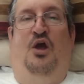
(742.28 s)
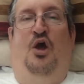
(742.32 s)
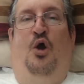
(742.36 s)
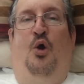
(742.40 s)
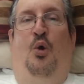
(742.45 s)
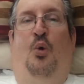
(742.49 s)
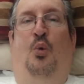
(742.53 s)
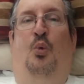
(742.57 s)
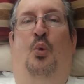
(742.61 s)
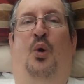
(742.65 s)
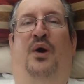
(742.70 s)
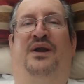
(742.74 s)

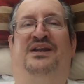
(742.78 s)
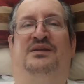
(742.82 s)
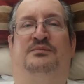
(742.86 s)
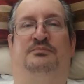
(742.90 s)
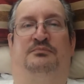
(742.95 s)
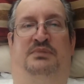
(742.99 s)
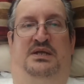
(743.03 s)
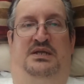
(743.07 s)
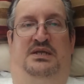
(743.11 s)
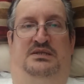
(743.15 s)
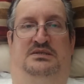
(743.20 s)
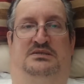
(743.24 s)
what it
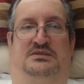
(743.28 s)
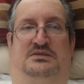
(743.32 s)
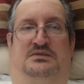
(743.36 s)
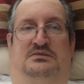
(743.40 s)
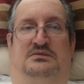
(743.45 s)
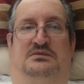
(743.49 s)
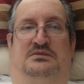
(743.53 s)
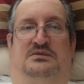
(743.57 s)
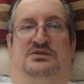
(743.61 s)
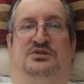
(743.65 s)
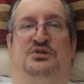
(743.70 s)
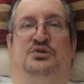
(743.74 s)
means
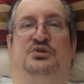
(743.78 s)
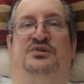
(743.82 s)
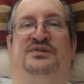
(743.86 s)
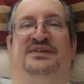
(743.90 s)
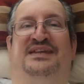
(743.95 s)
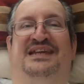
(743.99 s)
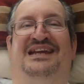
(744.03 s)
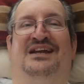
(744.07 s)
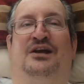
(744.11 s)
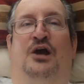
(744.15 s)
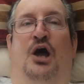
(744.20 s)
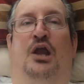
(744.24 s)
to
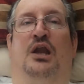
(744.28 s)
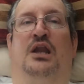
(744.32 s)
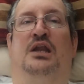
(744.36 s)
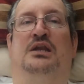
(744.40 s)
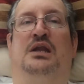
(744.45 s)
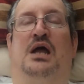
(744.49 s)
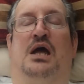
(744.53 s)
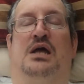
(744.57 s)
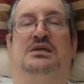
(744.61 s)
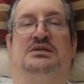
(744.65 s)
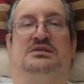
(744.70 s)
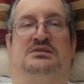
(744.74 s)

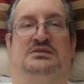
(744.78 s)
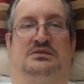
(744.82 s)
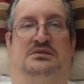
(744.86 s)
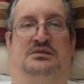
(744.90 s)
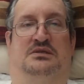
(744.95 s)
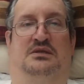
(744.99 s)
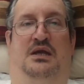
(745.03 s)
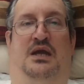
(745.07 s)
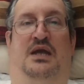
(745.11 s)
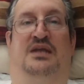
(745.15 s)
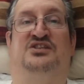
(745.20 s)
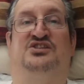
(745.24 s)
decolonize
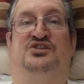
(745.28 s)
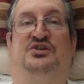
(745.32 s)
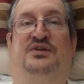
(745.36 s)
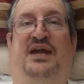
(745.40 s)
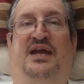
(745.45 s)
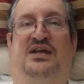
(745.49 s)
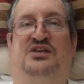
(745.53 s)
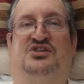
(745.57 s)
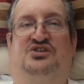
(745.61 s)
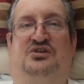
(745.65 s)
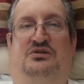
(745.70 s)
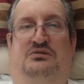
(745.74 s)

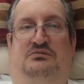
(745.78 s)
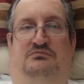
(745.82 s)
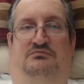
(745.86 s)
education.